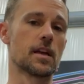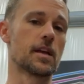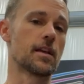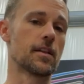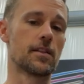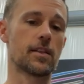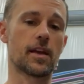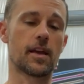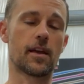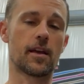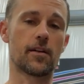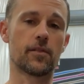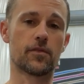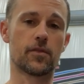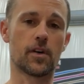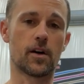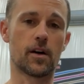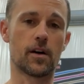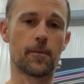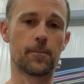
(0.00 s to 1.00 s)
and they have
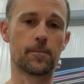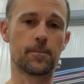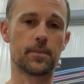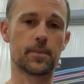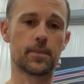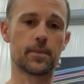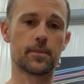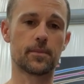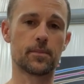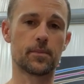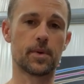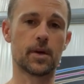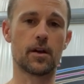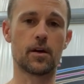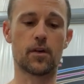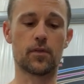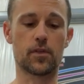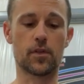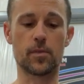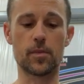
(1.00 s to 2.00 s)
been
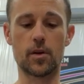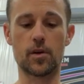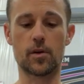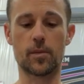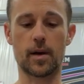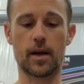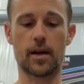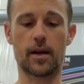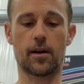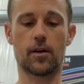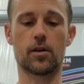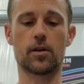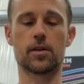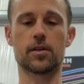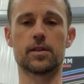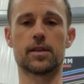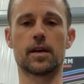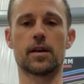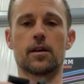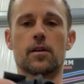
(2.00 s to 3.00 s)
over the moon about how
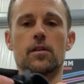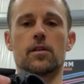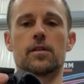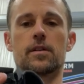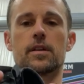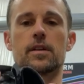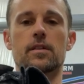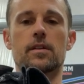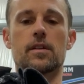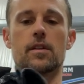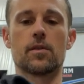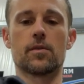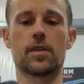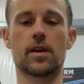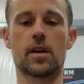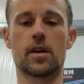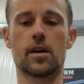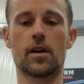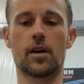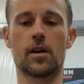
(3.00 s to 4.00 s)
good they are. You know, the
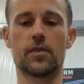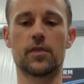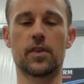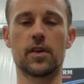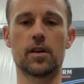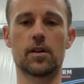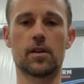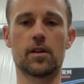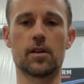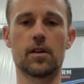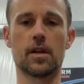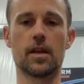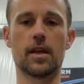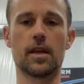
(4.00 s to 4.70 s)
cuff here